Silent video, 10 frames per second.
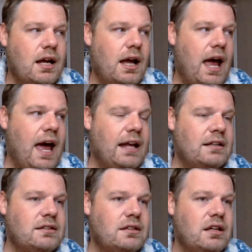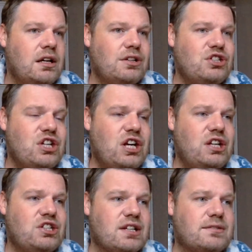And she
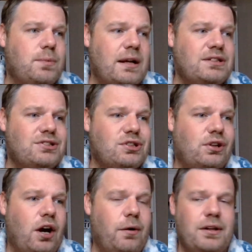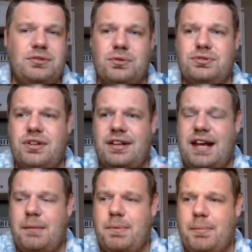just wants to go and talk to the
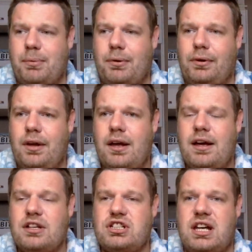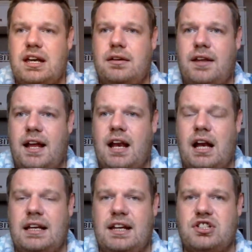dead people. She then
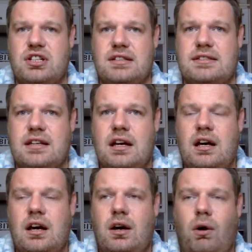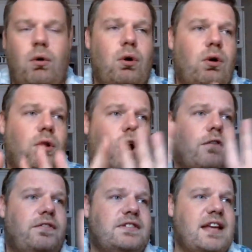unleashes all
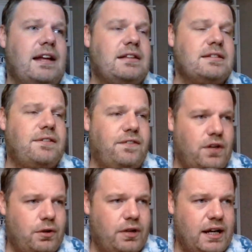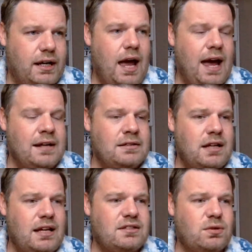of Satan's fury. And
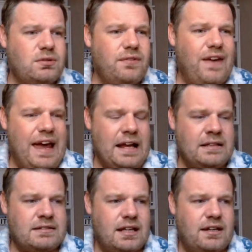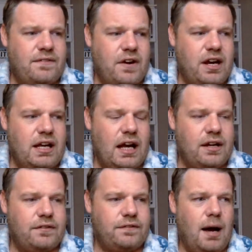it sort of ends in a very kind
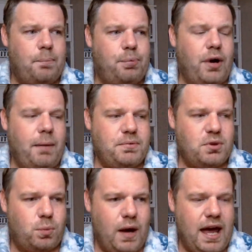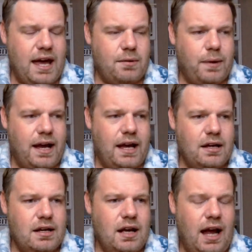of abrupt way where
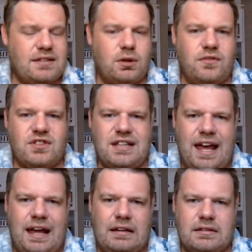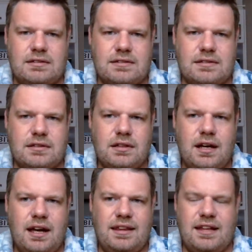it sort of just ends.
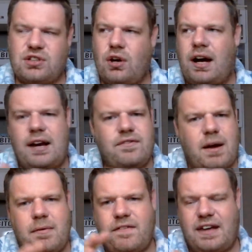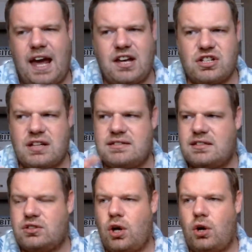There's no kind of ramifications.
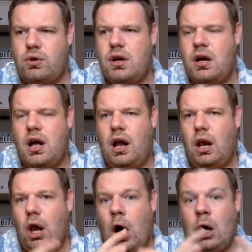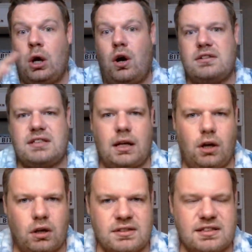There's no long-lasting
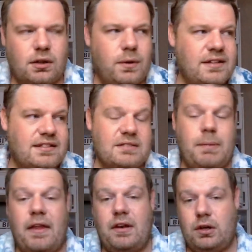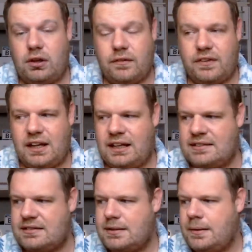consequences by the look of
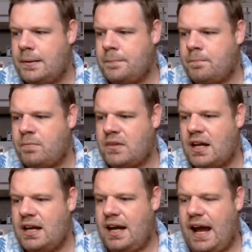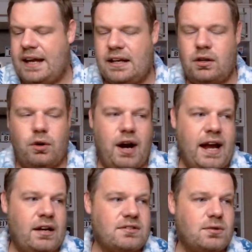things. Ed and
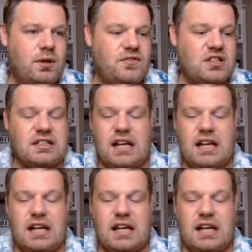Lorraine are sort of just